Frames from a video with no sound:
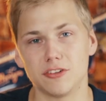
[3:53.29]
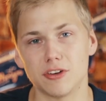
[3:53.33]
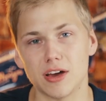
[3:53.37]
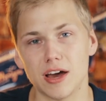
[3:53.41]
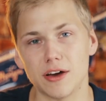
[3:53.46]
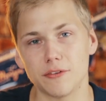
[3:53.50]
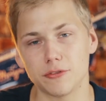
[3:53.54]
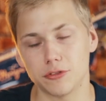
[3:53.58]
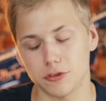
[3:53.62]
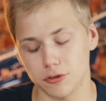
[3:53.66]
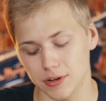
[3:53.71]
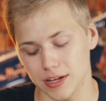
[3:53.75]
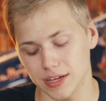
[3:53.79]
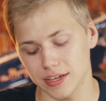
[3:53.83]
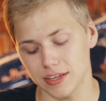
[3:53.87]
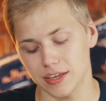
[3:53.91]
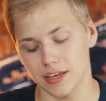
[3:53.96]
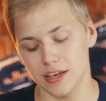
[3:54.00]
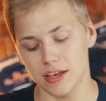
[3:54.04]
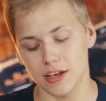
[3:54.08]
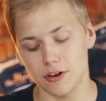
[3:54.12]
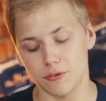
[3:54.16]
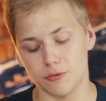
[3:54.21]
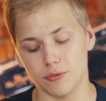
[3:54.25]
You have to like
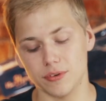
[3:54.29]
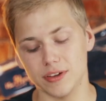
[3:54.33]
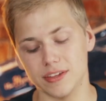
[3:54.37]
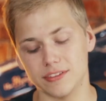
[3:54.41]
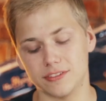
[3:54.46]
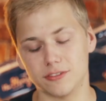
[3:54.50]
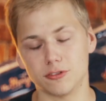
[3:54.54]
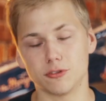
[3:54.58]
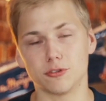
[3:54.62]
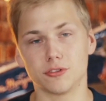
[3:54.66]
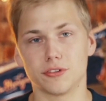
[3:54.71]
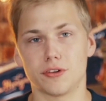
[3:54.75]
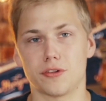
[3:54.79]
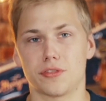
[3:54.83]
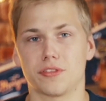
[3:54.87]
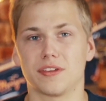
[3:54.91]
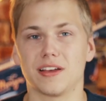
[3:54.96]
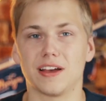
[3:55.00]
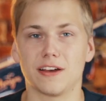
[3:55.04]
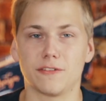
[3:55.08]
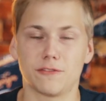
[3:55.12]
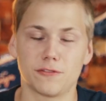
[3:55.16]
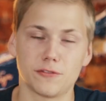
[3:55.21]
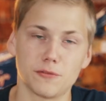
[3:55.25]
resolder
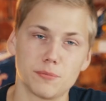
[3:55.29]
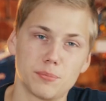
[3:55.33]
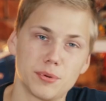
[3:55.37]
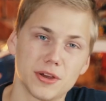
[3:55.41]
stuff,